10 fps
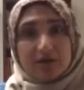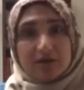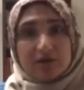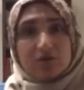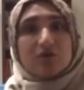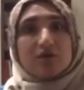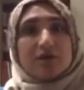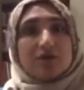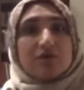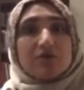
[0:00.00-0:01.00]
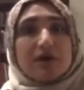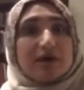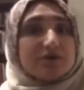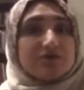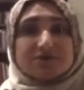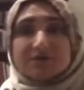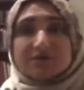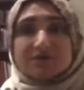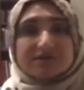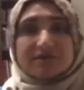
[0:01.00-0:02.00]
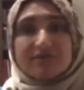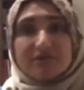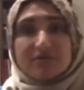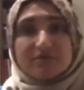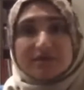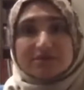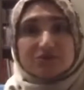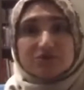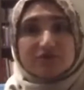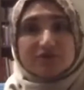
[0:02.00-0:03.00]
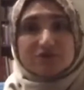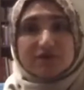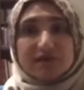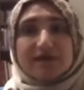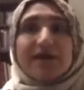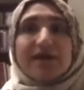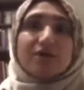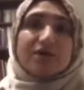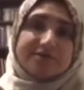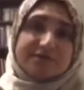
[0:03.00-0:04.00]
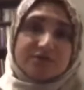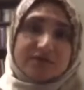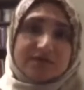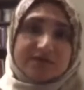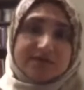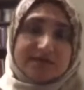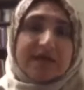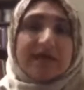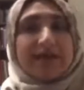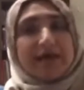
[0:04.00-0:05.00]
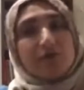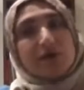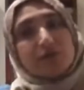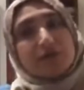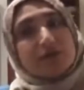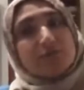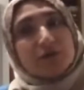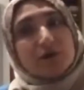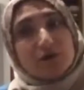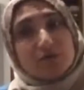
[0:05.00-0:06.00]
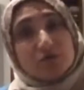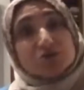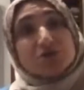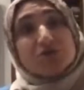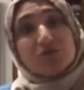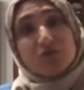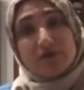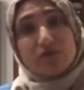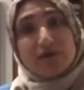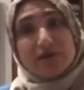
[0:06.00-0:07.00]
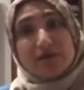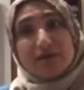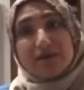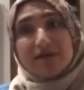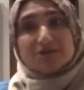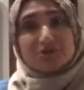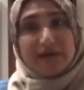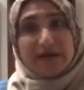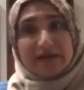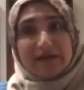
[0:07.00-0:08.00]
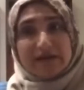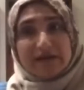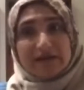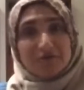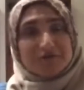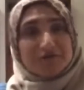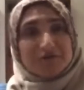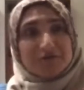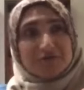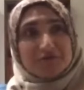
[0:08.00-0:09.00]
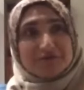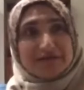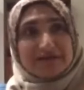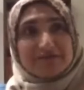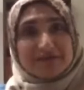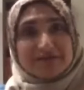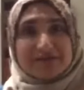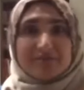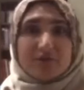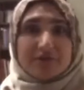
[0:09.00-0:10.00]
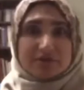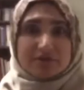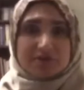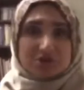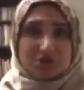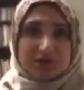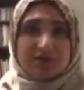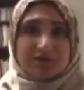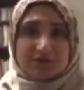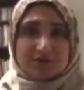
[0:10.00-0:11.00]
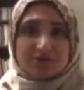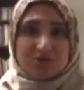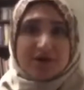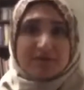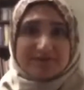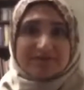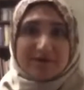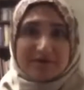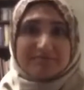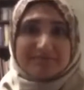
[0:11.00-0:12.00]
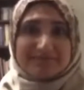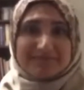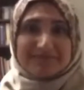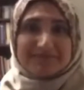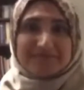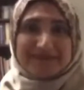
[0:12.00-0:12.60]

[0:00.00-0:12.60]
or, you know, hide your sister's cell phone because you're so frustrated, how can we deal with this? And how can we label our emotion the right way? And subhanAllah, when you tell them this, number one, they're shocked that you're so calm as a mom. Right?